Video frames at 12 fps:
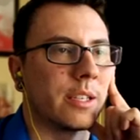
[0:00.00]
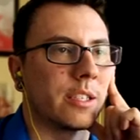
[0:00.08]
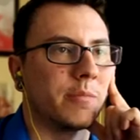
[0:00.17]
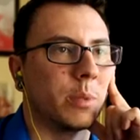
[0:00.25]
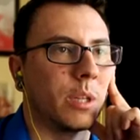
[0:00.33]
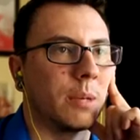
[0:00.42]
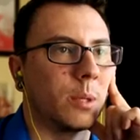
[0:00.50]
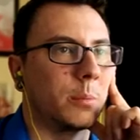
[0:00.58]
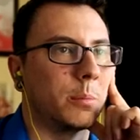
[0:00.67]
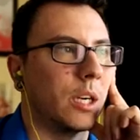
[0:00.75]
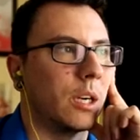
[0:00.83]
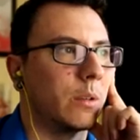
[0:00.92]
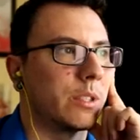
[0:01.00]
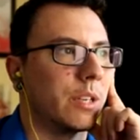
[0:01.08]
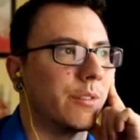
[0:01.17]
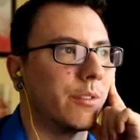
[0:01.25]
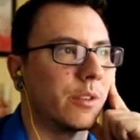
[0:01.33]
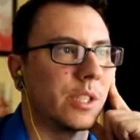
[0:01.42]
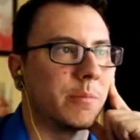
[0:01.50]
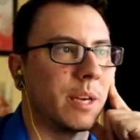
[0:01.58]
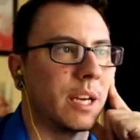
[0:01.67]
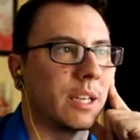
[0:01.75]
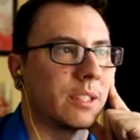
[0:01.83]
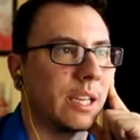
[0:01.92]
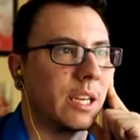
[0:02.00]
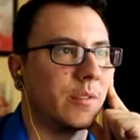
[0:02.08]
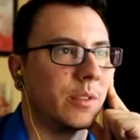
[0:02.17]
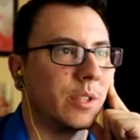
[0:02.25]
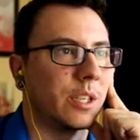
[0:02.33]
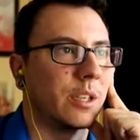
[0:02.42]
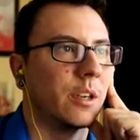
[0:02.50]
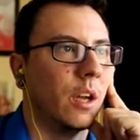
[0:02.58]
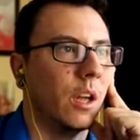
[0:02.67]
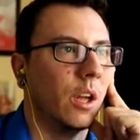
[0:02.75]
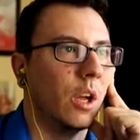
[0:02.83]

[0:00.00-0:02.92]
as of blah blah blah, we still haven't received back the scaffolding